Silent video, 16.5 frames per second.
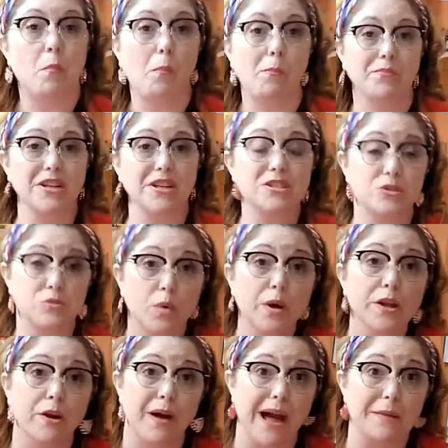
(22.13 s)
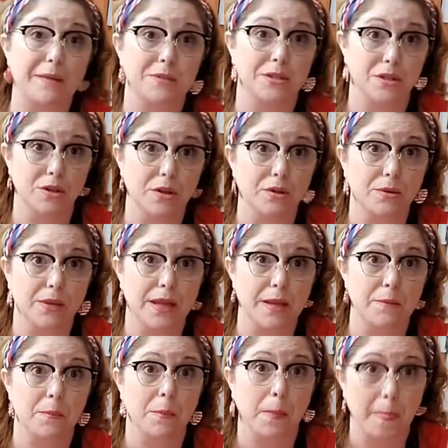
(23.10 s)
This is one you
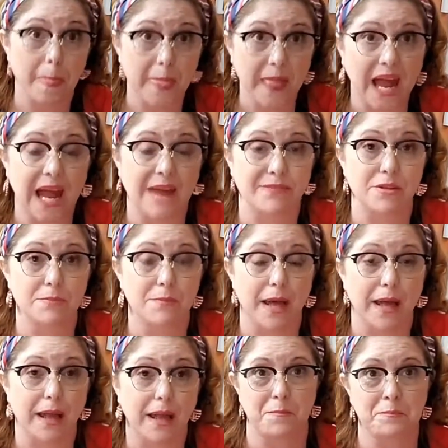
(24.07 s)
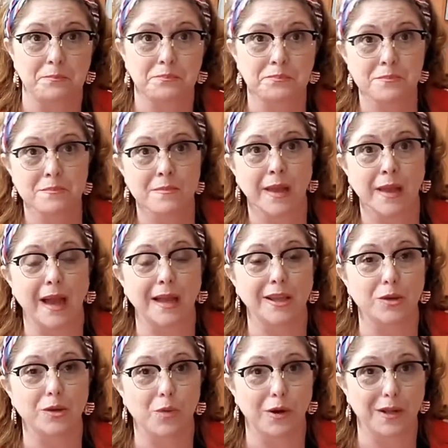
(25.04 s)
absolutely have to make,
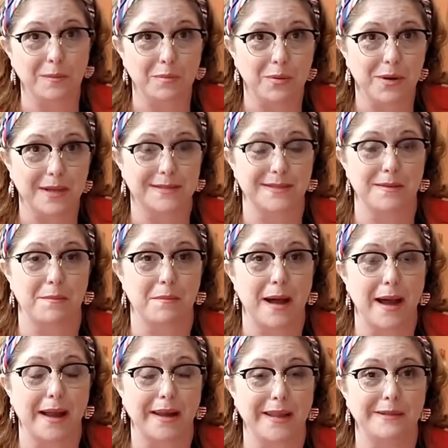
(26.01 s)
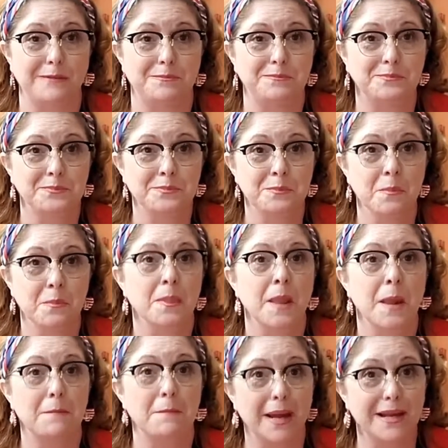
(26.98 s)
and you want to impress somebody.
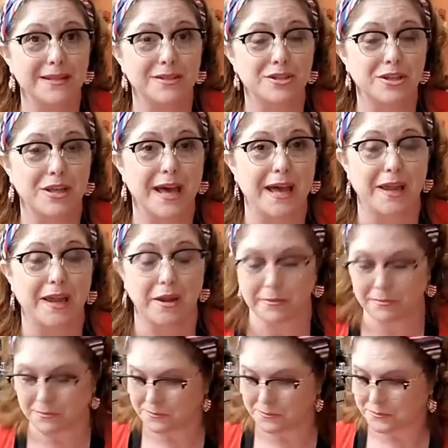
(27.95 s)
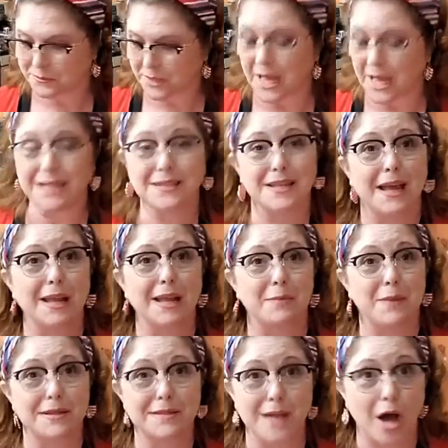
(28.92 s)
Make this cake and tell them
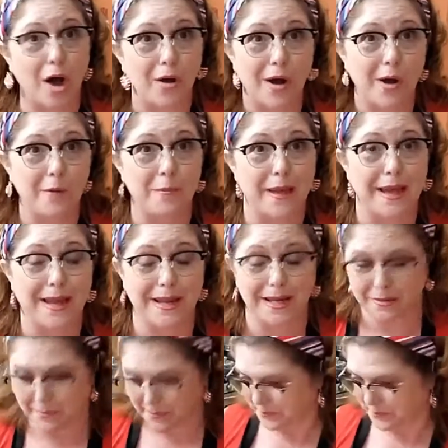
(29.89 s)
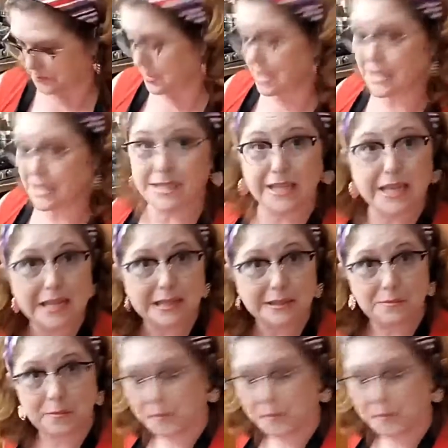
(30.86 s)
it's all homemade, because it is.